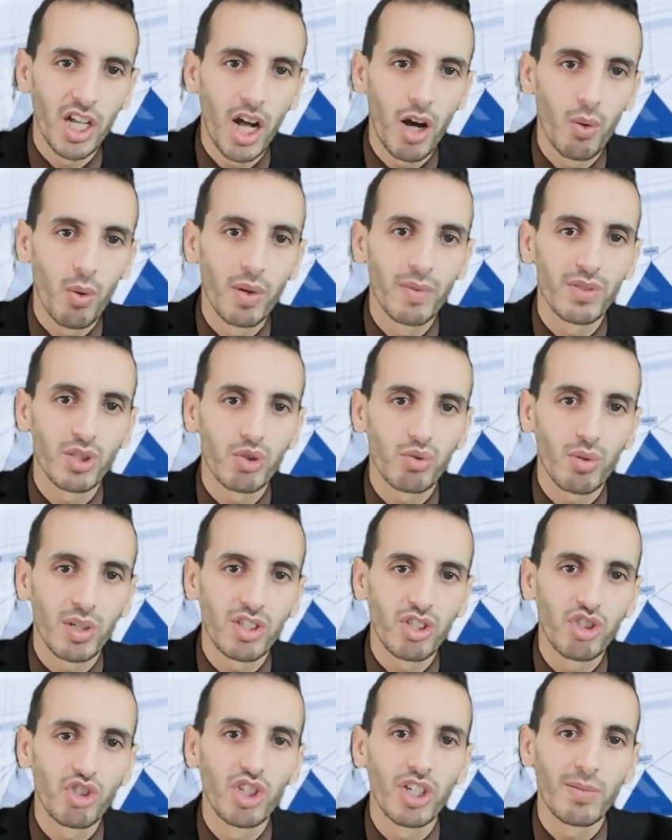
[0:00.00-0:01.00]
However,
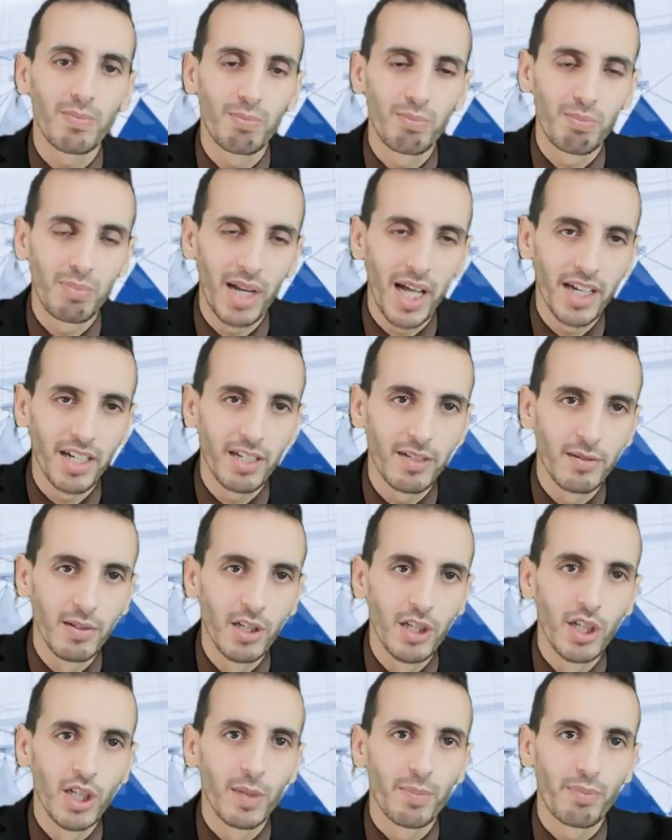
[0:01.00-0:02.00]
strategic planning
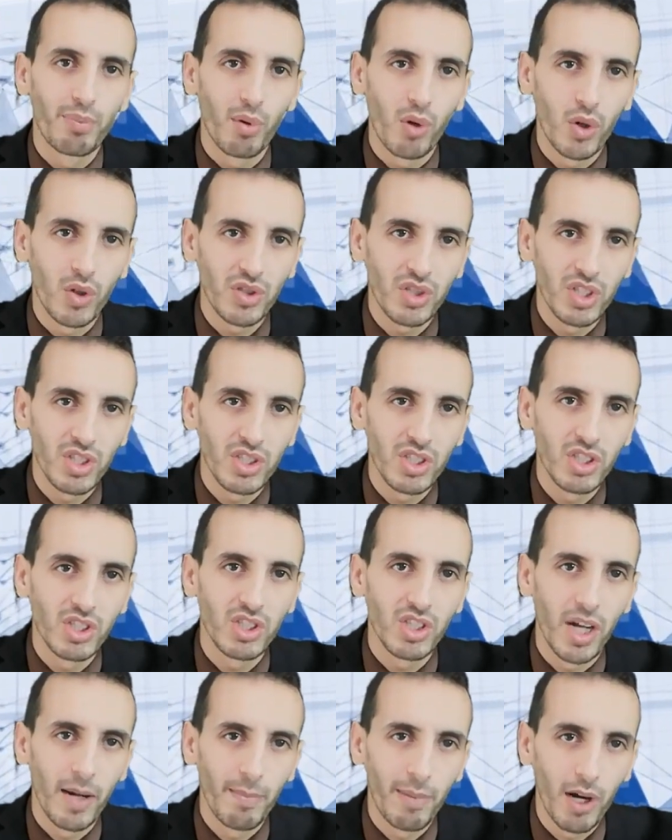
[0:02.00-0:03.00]
process
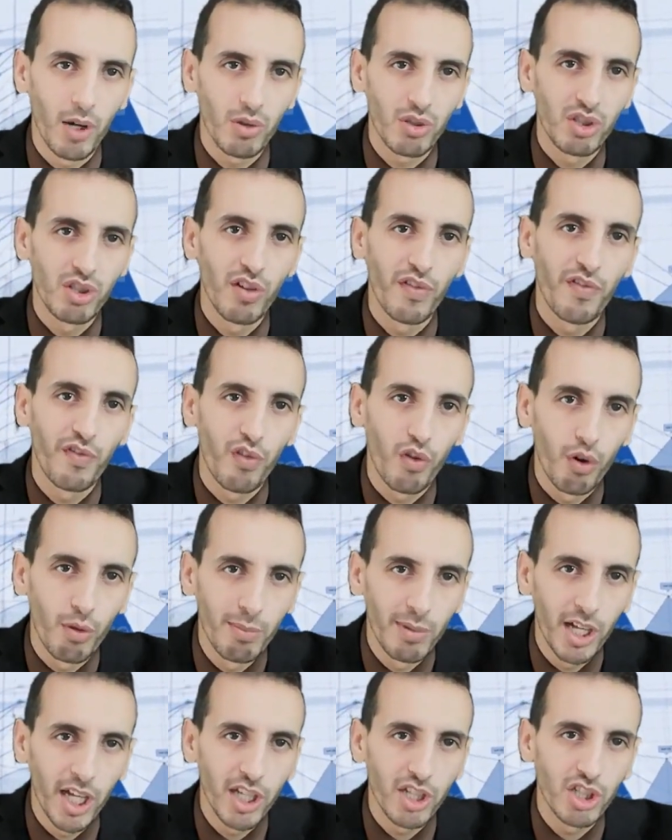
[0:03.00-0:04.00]
is about the
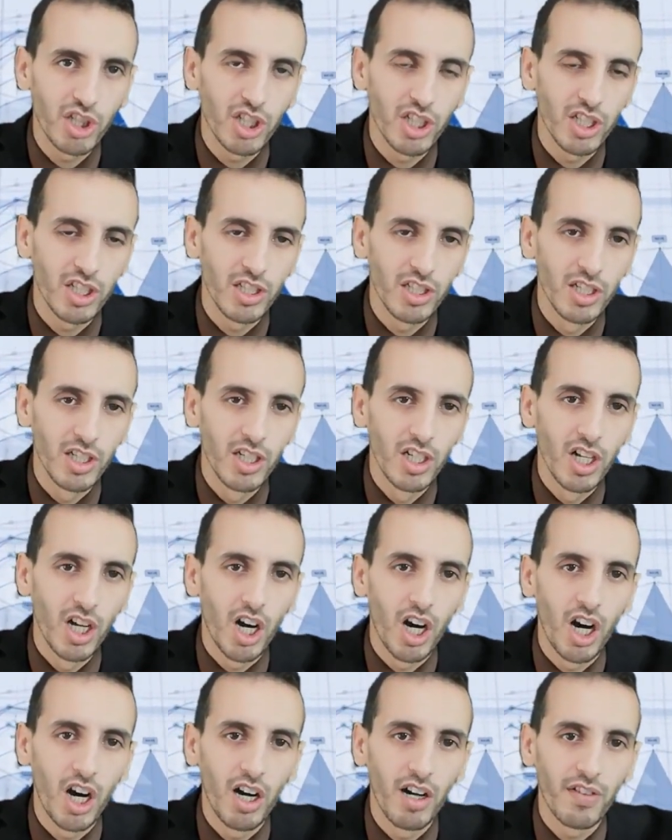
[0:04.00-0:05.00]
formulation
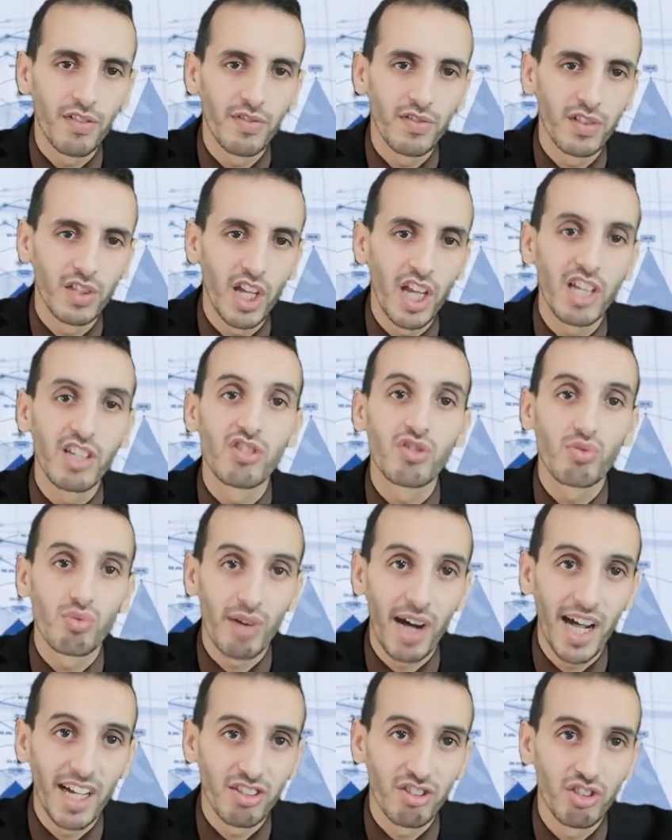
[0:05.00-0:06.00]
of the
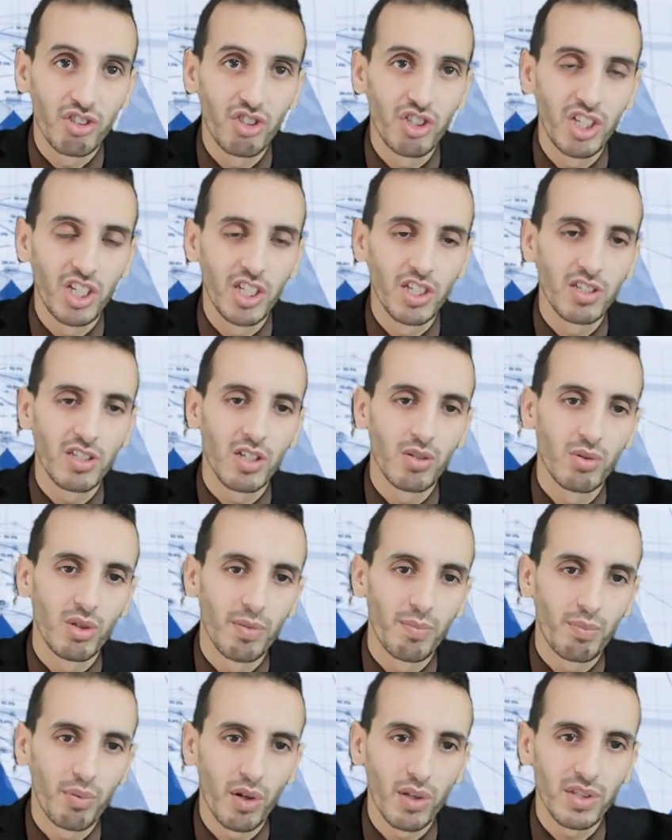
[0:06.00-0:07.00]
strategy, so
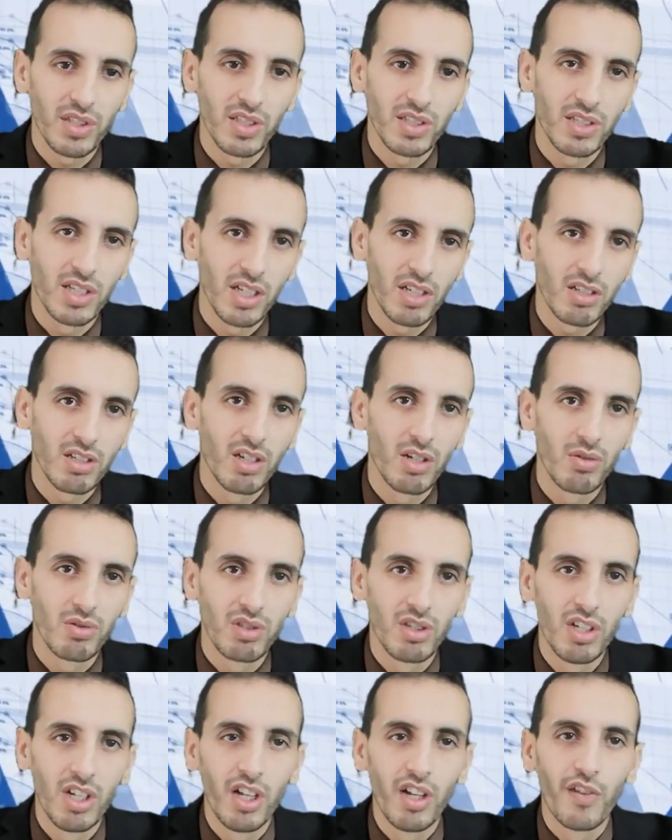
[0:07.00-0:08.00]
the process that
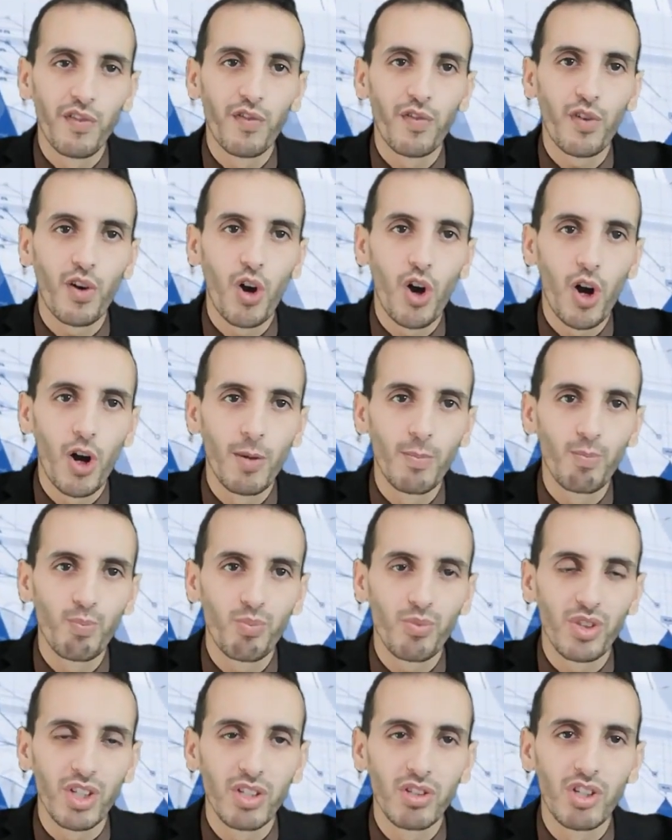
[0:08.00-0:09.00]
goes
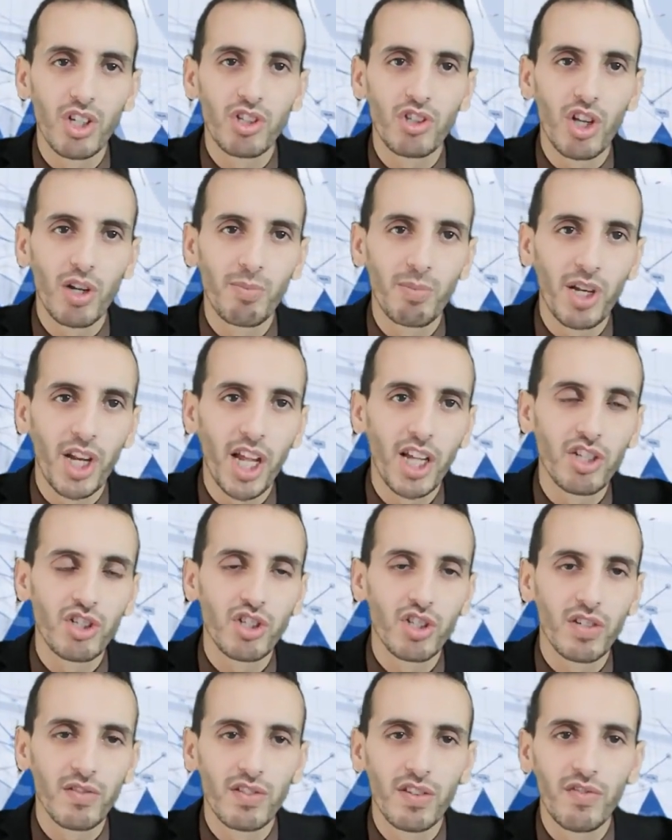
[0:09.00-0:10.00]
from the
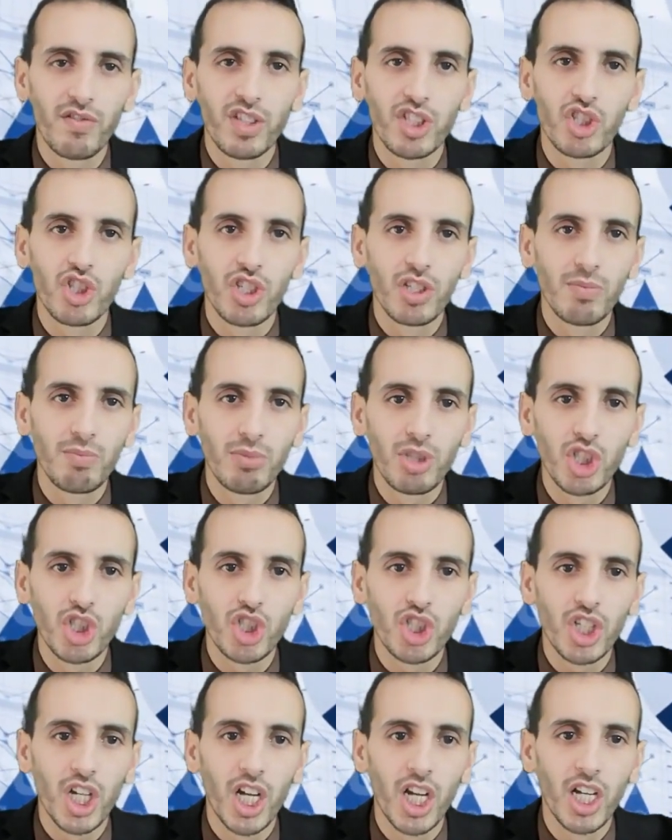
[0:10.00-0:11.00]
determination of the vision and
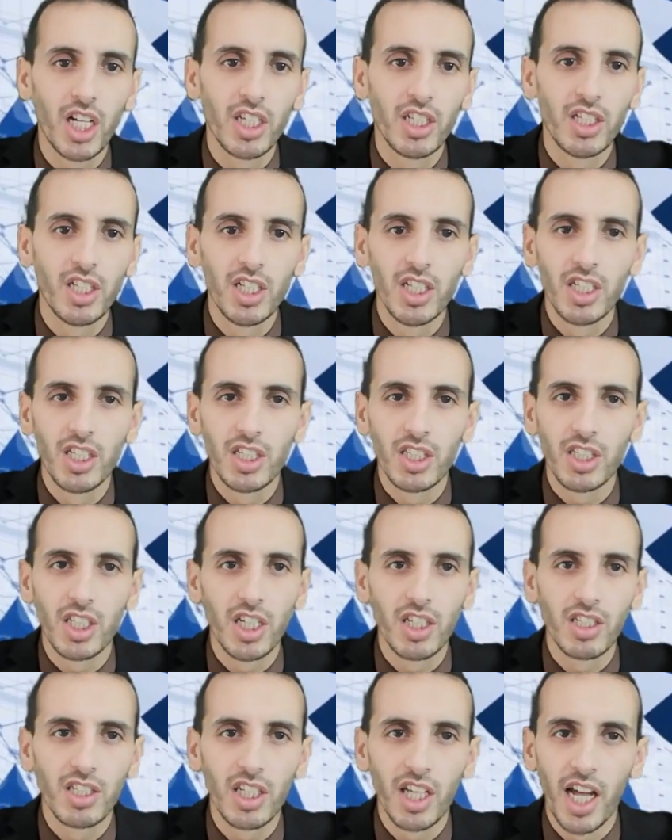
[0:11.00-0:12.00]
mission,
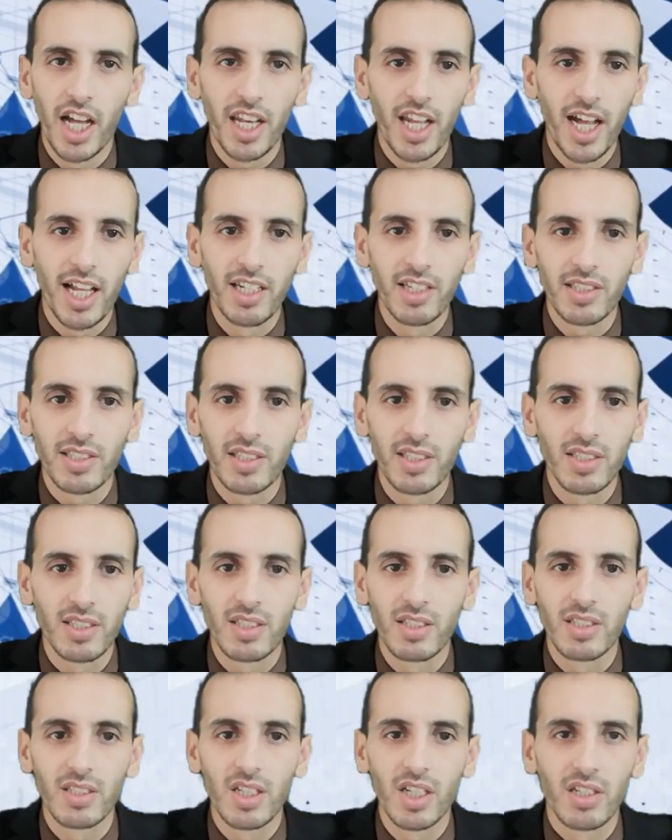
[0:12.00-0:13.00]
then the
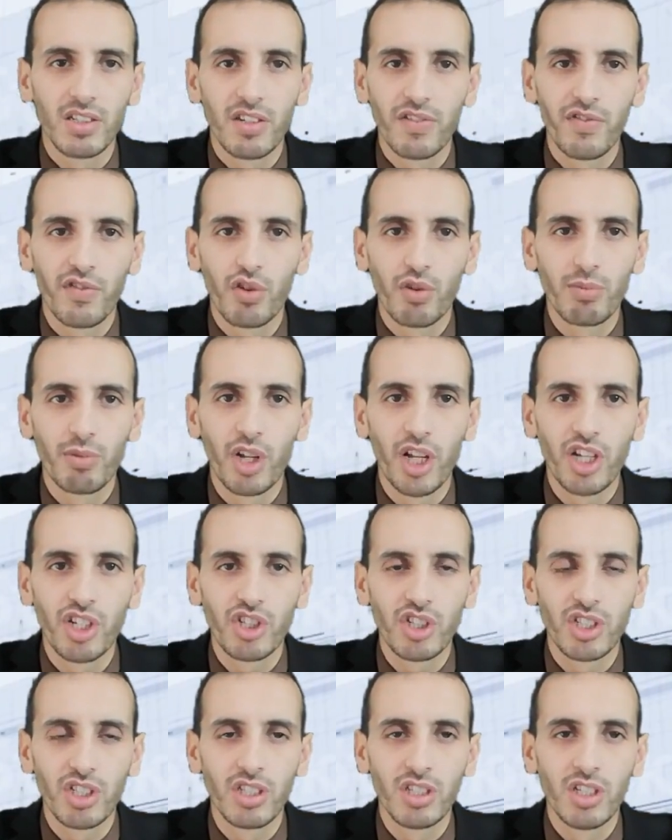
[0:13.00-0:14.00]
analysis, and then the
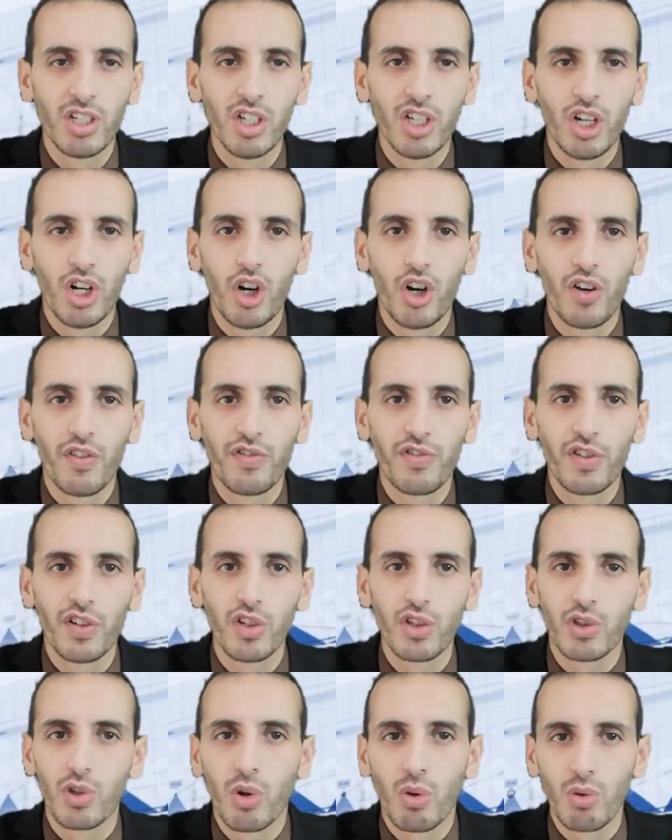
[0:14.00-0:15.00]
formulation of
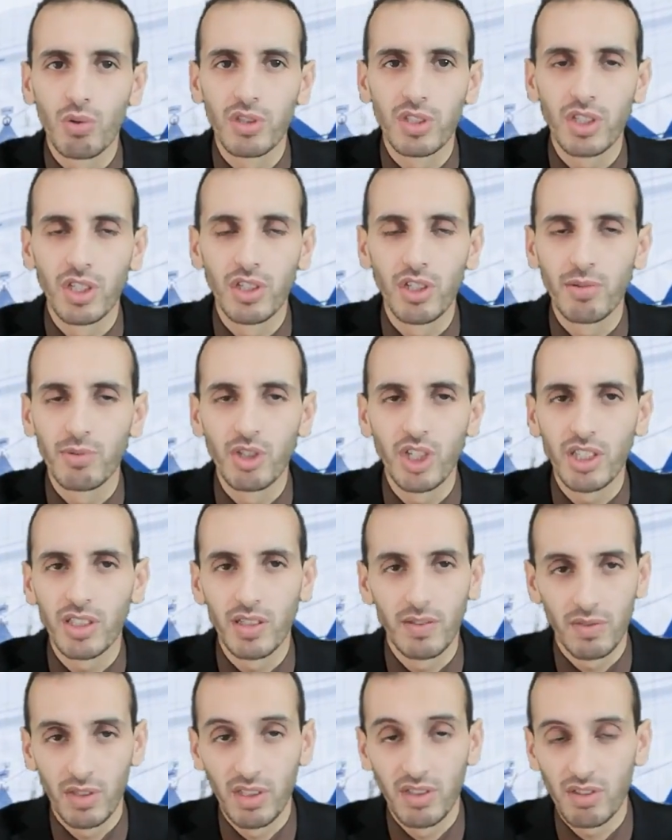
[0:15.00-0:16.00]
goals and
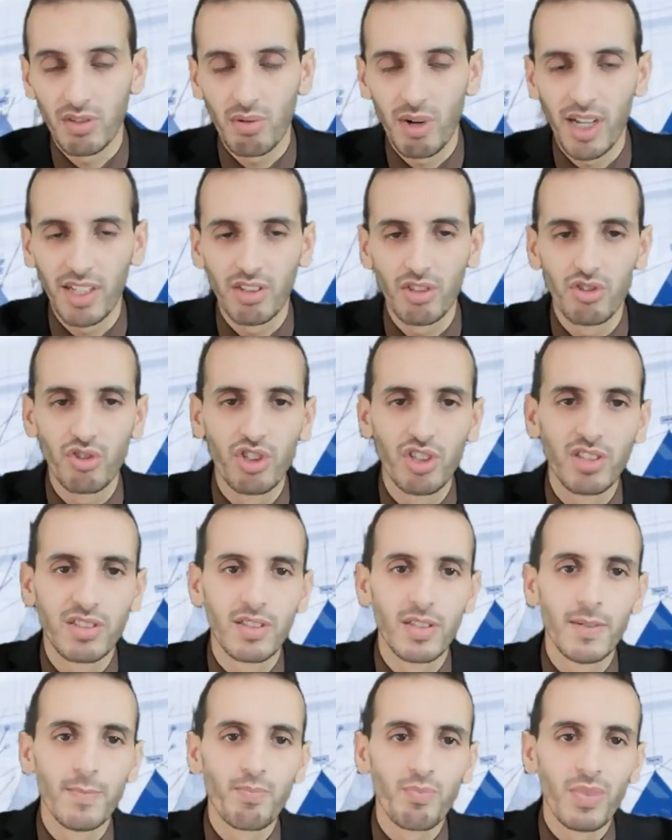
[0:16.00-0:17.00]
objectives and strategies.